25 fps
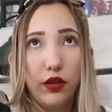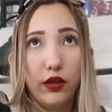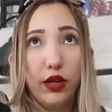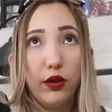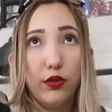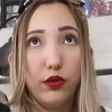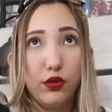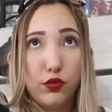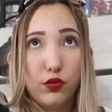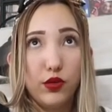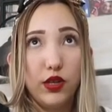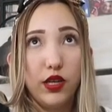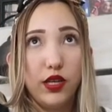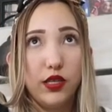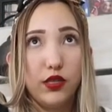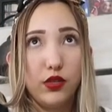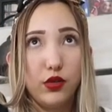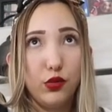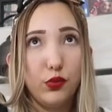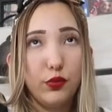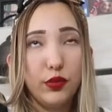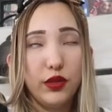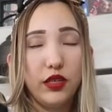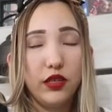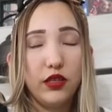that was really
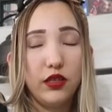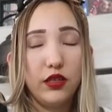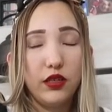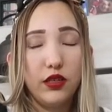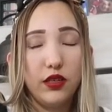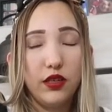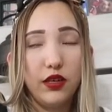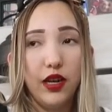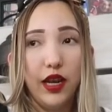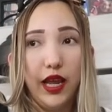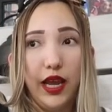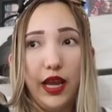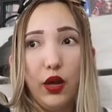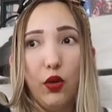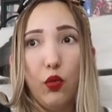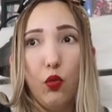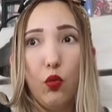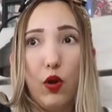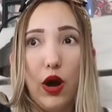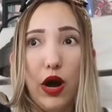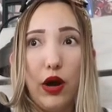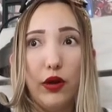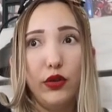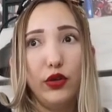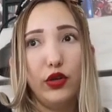stupid, or like,
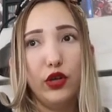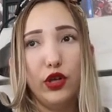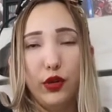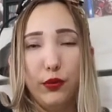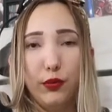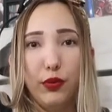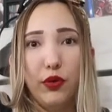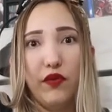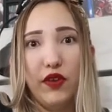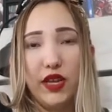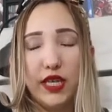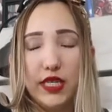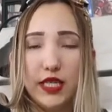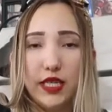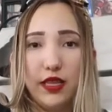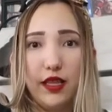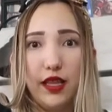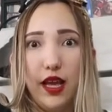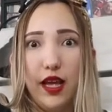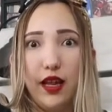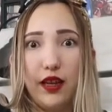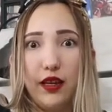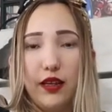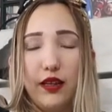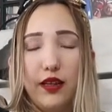wow, you could have prevented that.